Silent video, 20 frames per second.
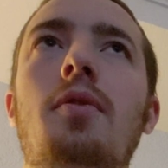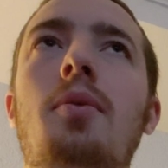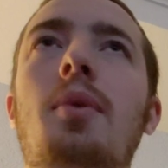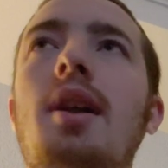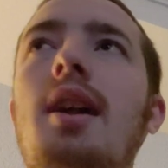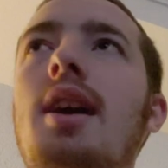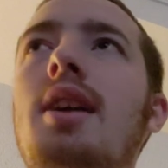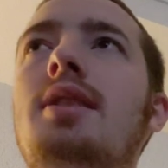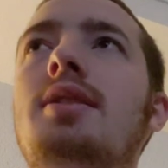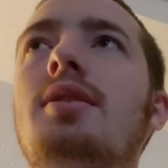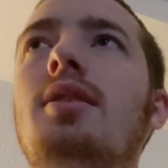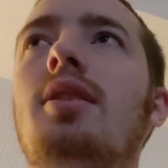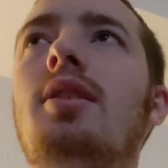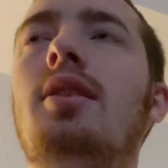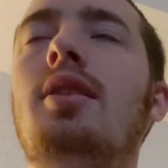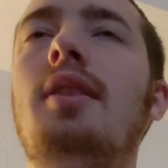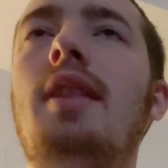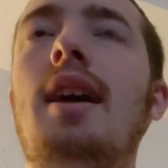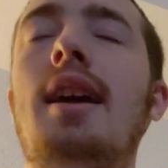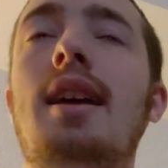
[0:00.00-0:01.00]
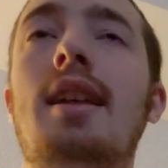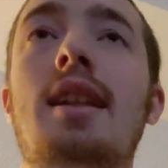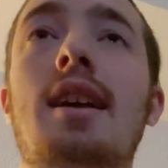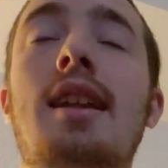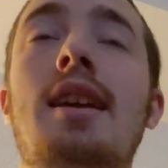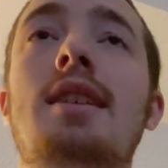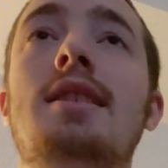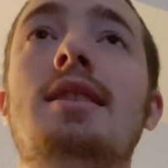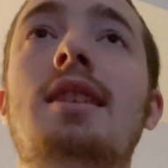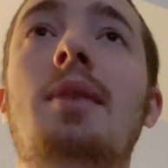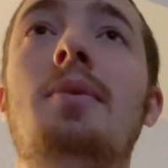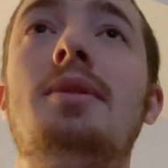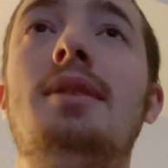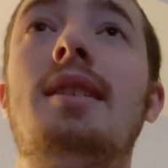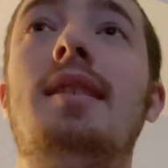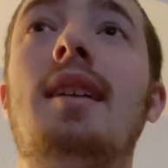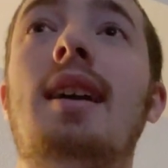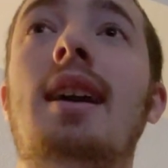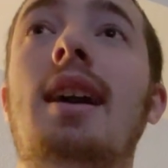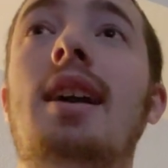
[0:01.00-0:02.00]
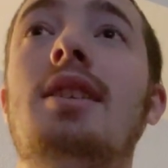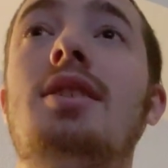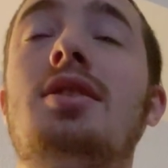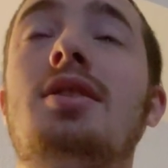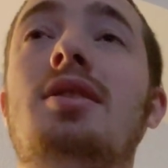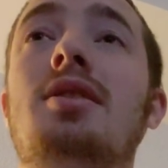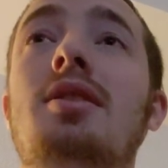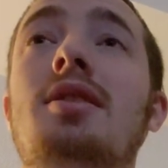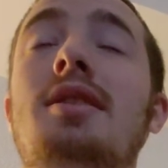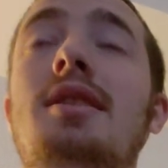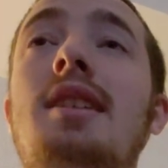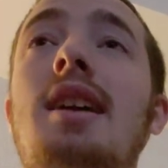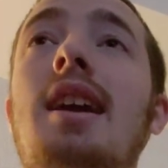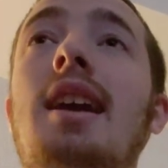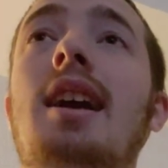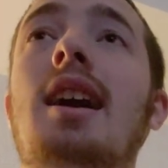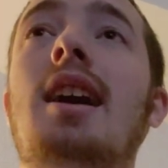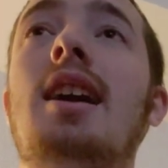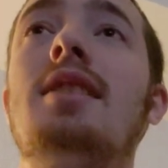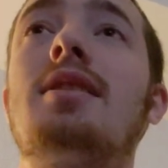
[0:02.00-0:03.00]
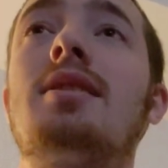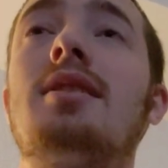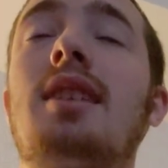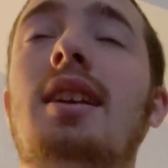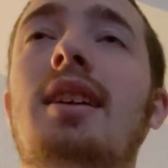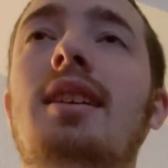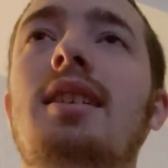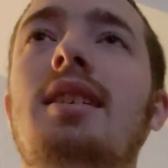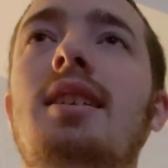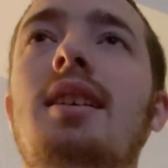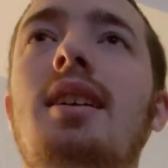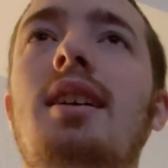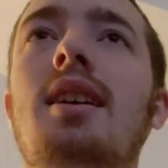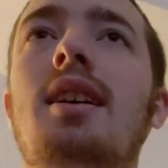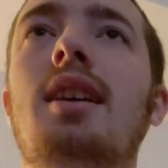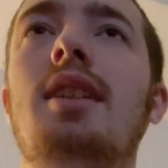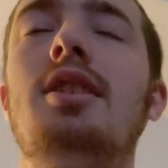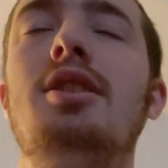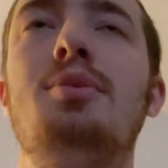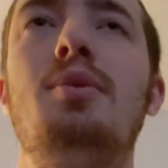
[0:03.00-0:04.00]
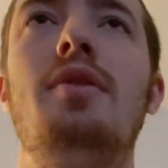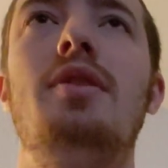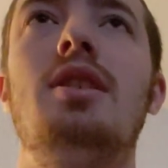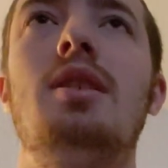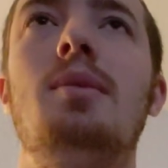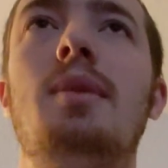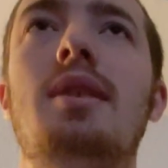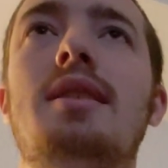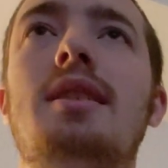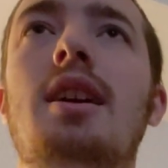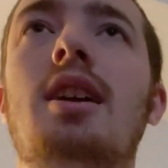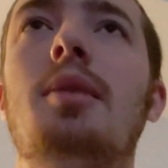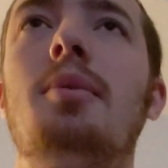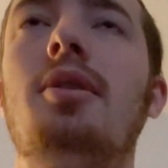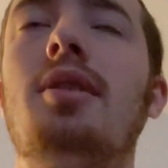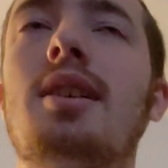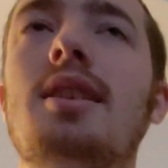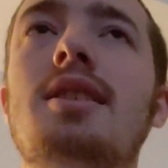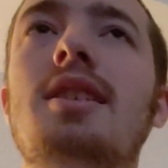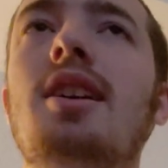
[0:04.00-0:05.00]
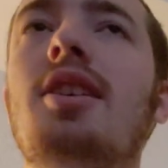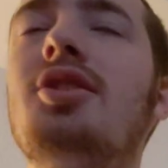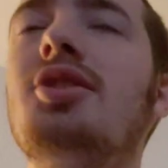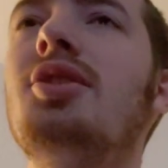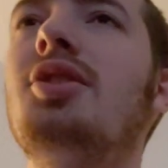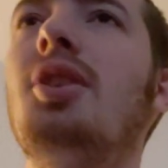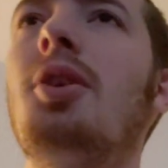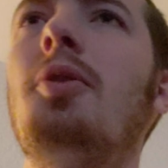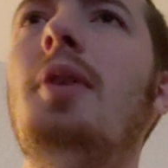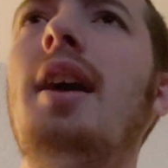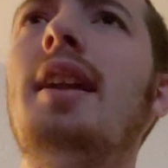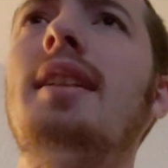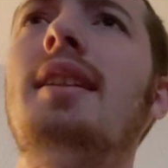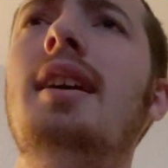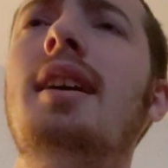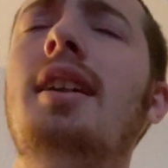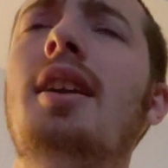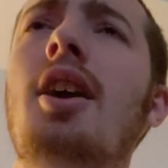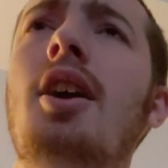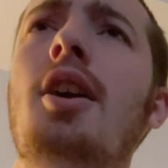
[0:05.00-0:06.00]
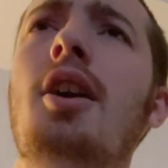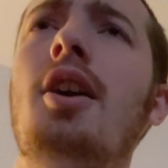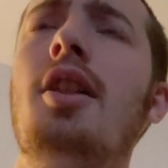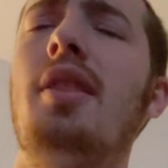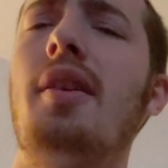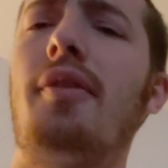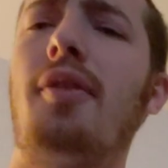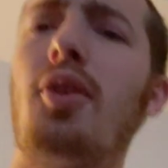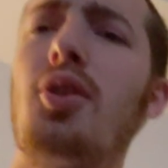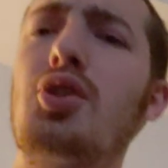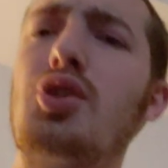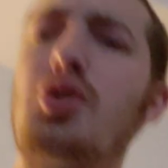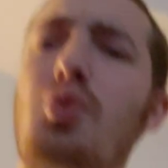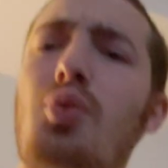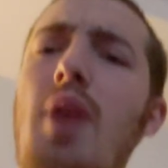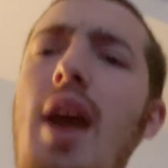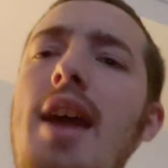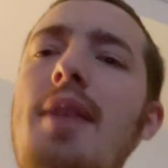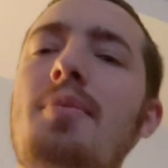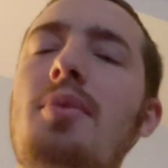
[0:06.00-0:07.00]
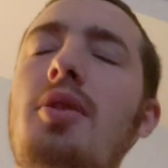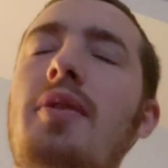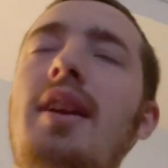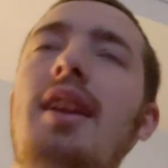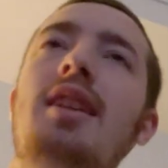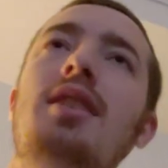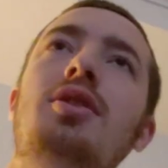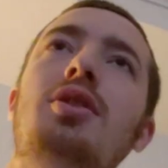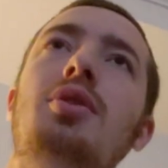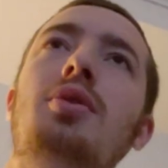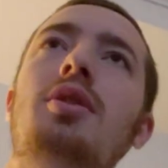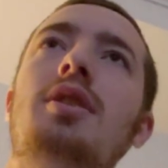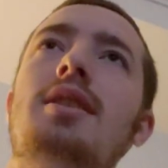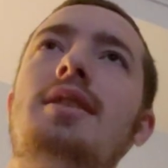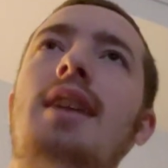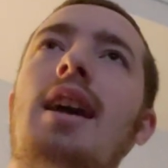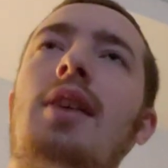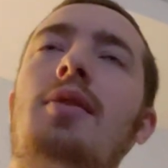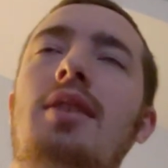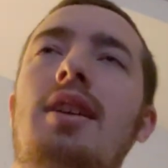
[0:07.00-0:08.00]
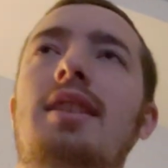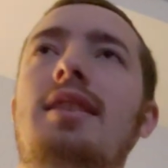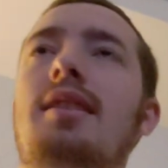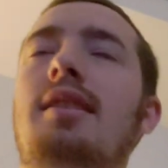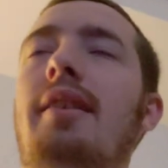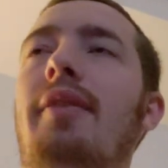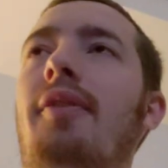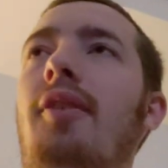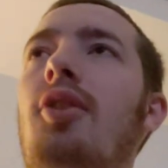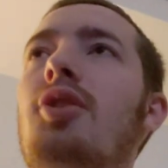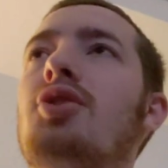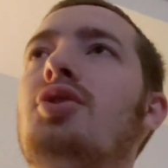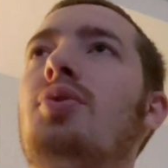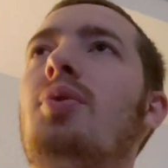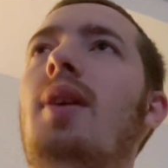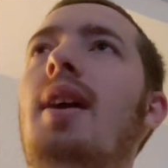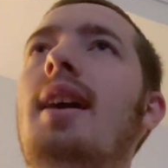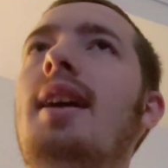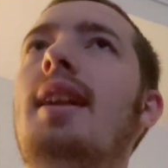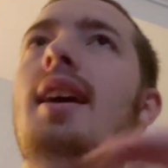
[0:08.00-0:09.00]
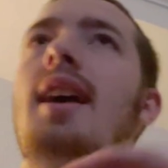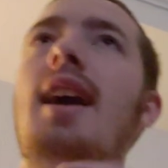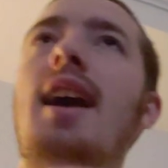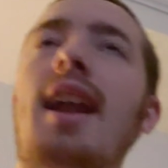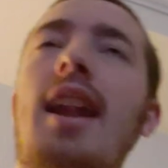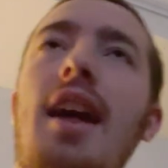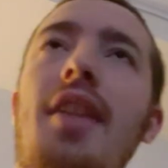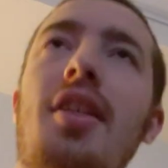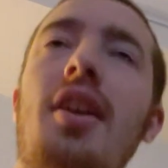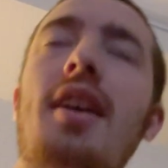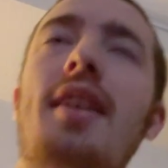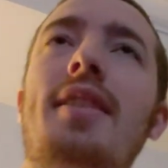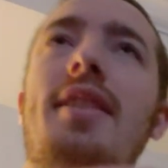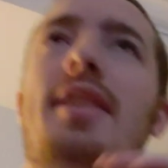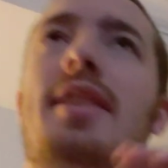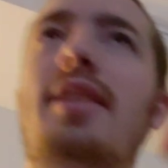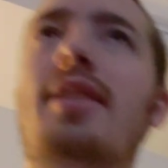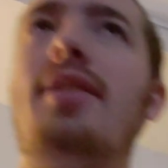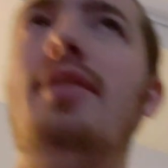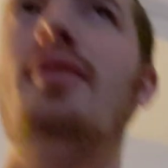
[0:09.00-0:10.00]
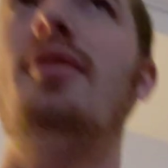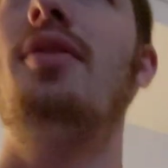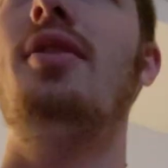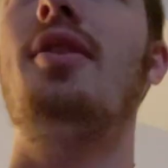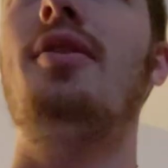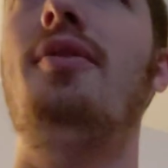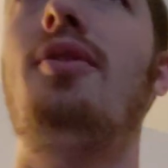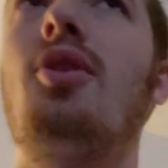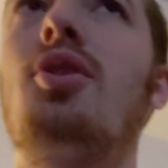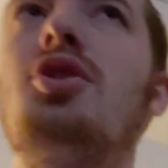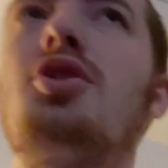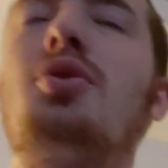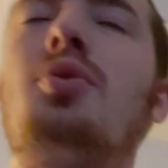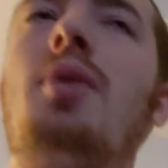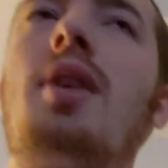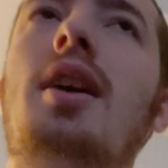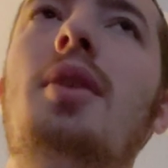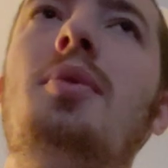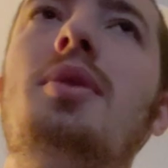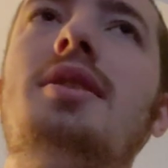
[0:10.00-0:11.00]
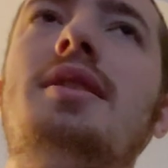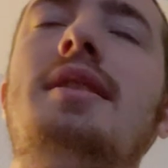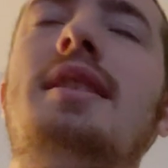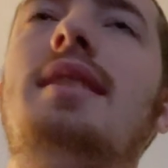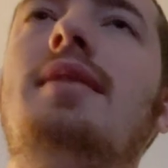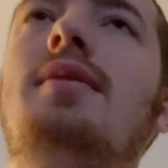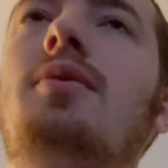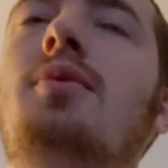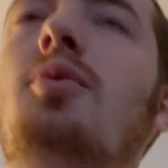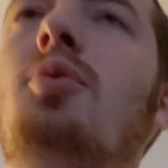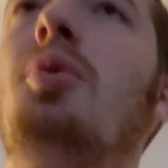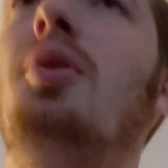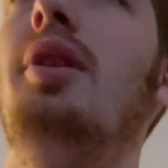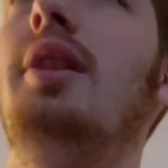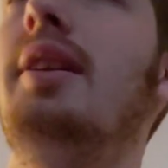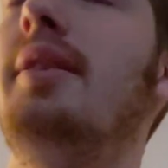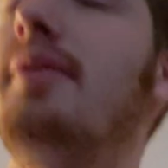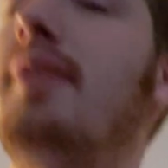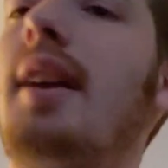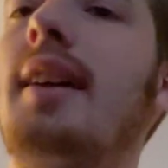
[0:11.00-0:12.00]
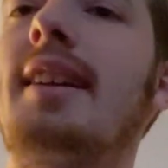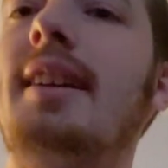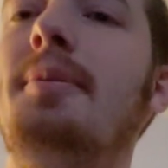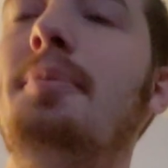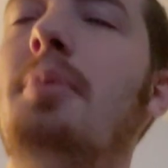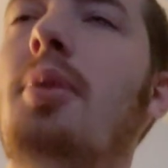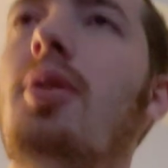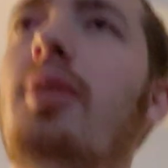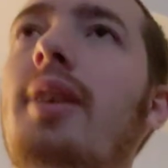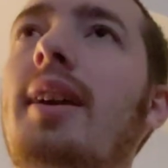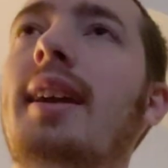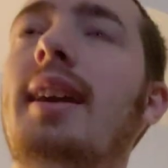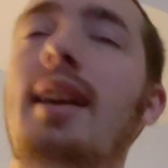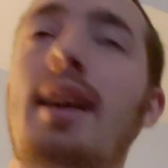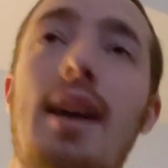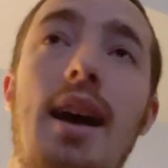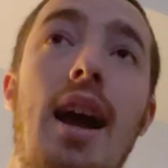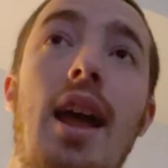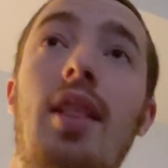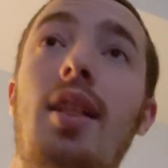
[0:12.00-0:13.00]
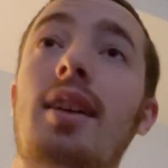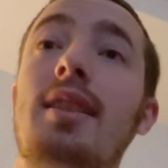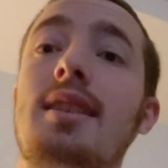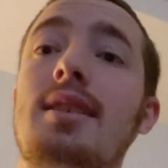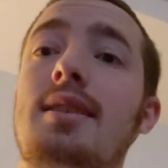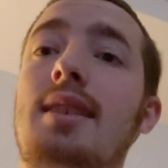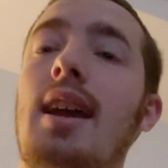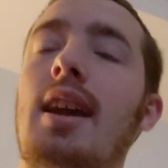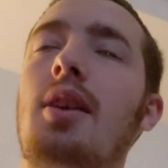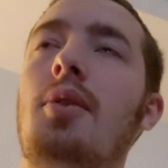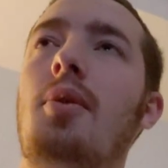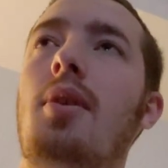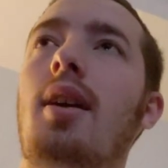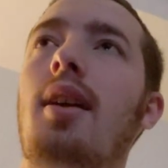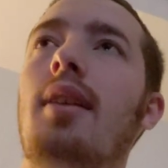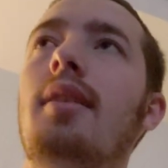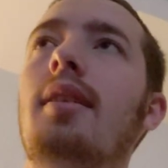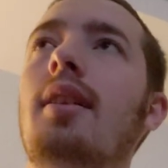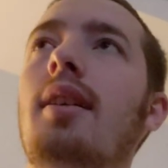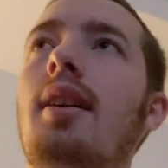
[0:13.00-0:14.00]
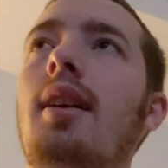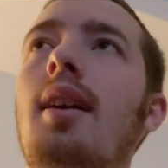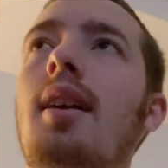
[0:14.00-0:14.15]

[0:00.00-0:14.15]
when I saw that, that his name was attached to Snake Eyes, I was like, yeah, this movie's gonna be terrible. Because he also directed the first Red movie. He didn't do the second one. He did the first Red, and I thought the first Red was really fucking boring. I liked the second one.